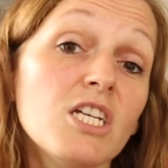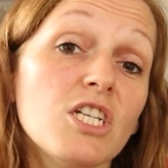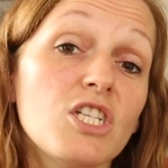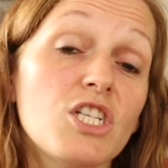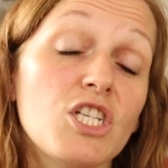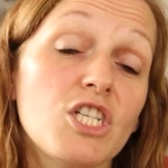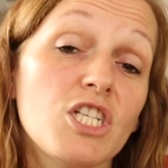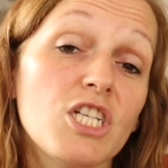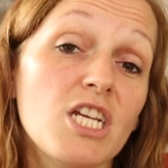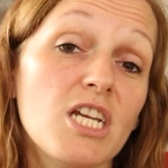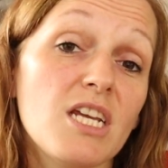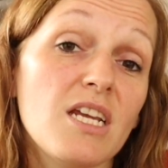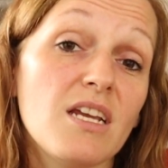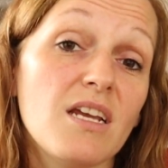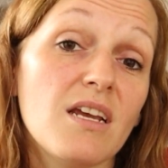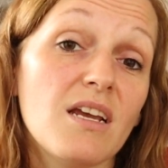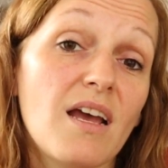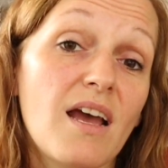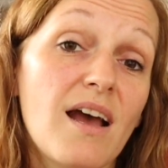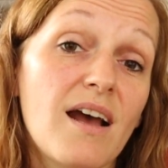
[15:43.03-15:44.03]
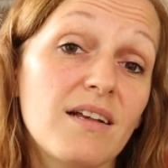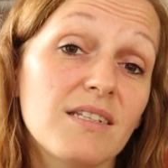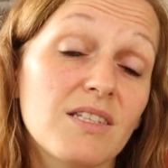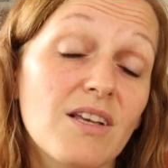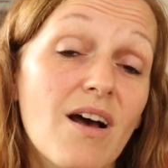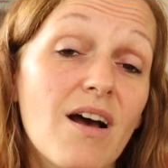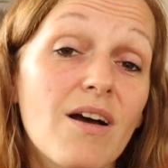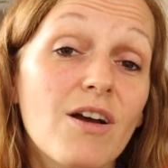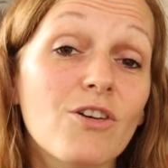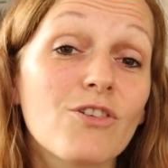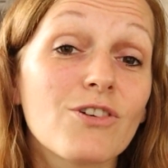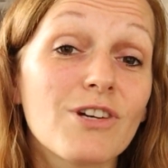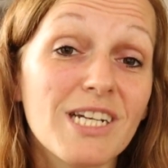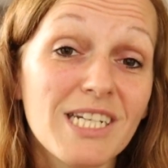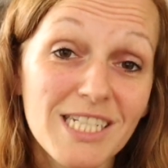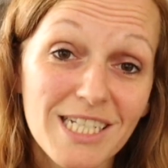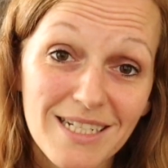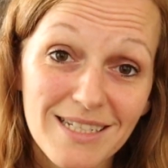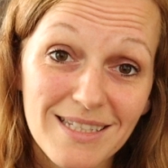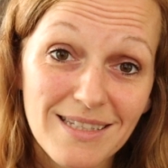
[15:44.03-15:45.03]
She has
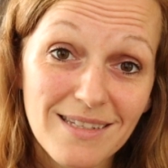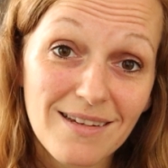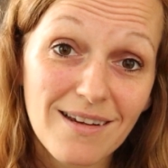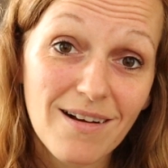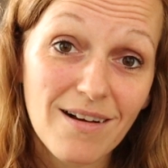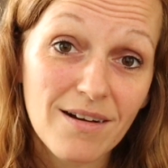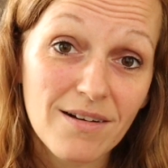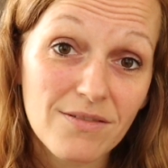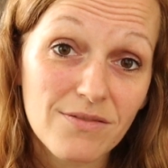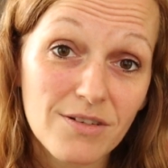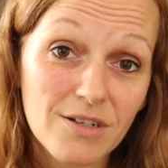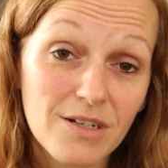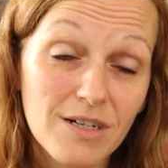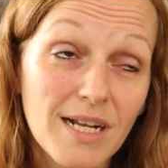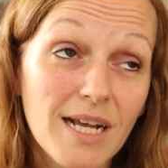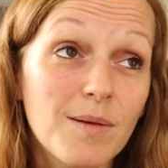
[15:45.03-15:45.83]
graciously offered,